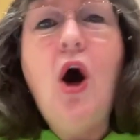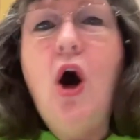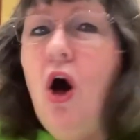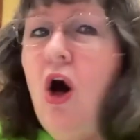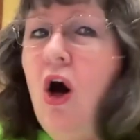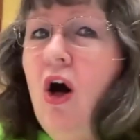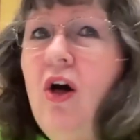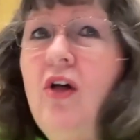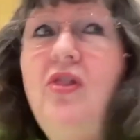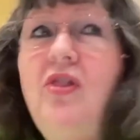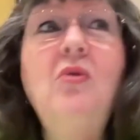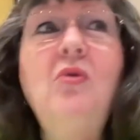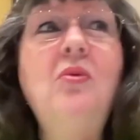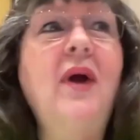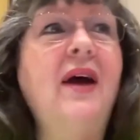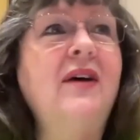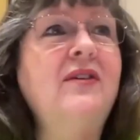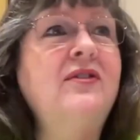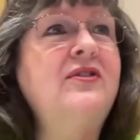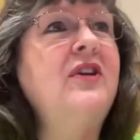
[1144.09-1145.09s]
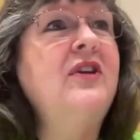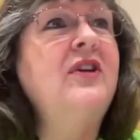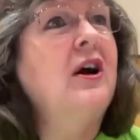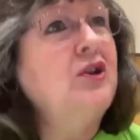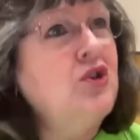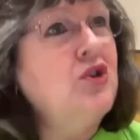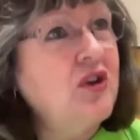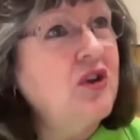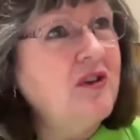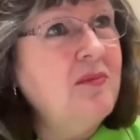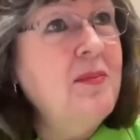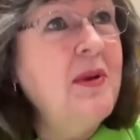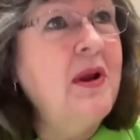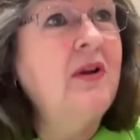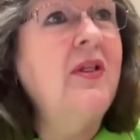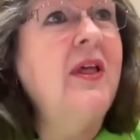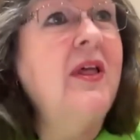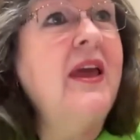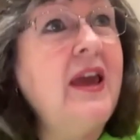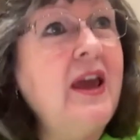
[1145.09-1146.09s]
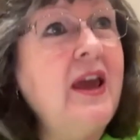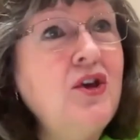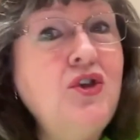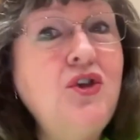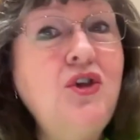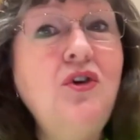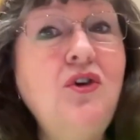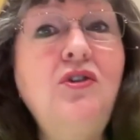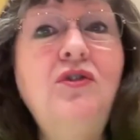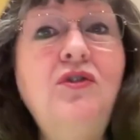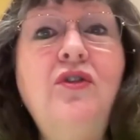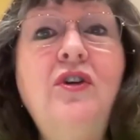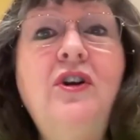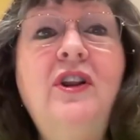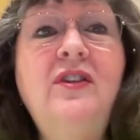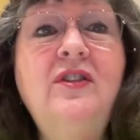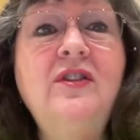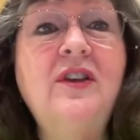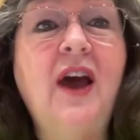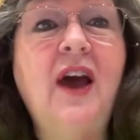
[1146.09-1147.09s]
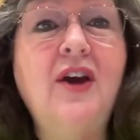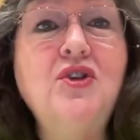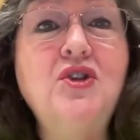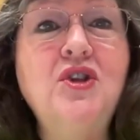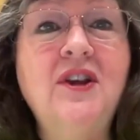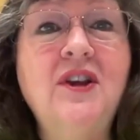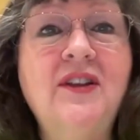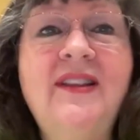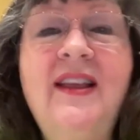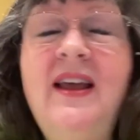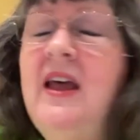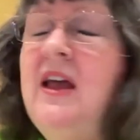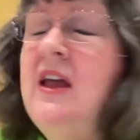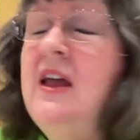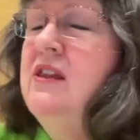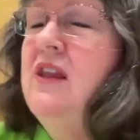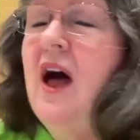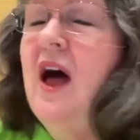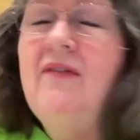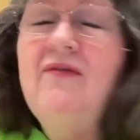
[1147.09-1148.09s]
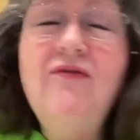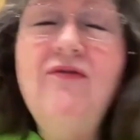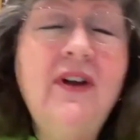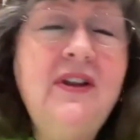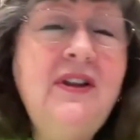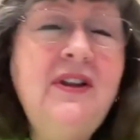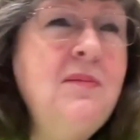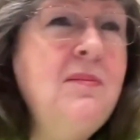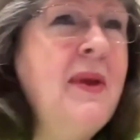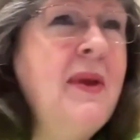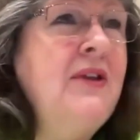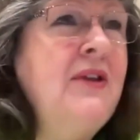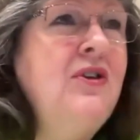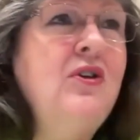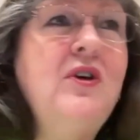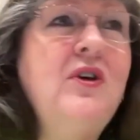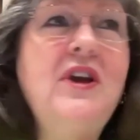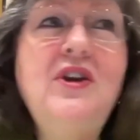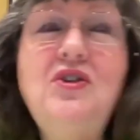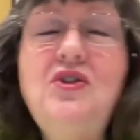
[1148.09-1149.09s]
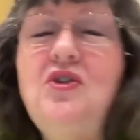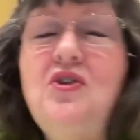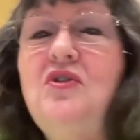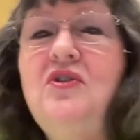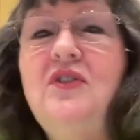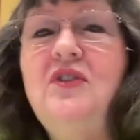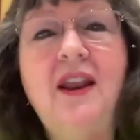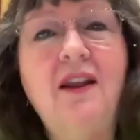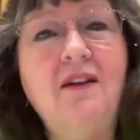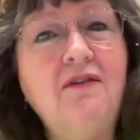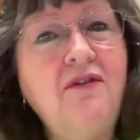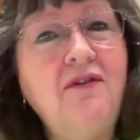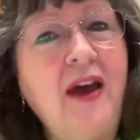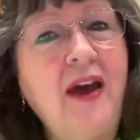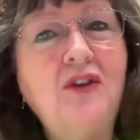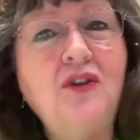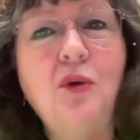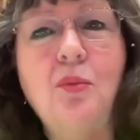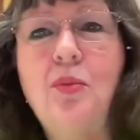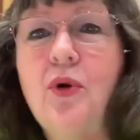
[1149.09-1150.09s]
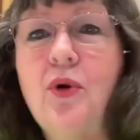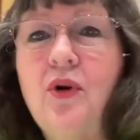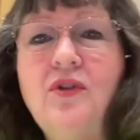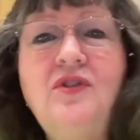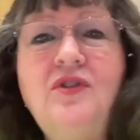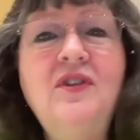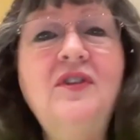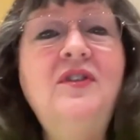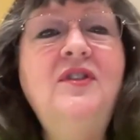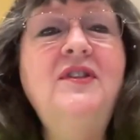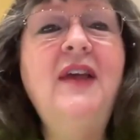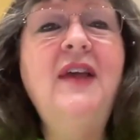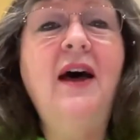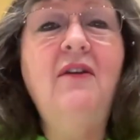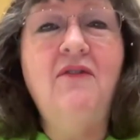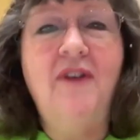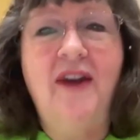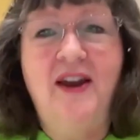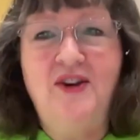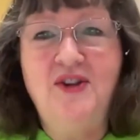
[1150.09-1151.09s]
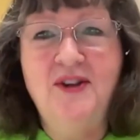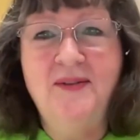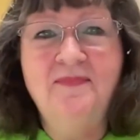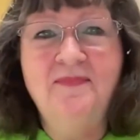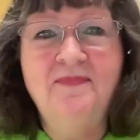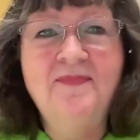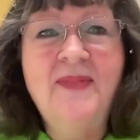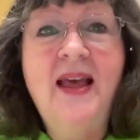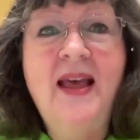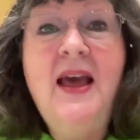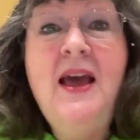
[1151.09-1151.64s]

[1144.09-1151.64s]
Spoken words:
All the rest are just merely issues for discussion, not fundamental issues that affect a person's salvation.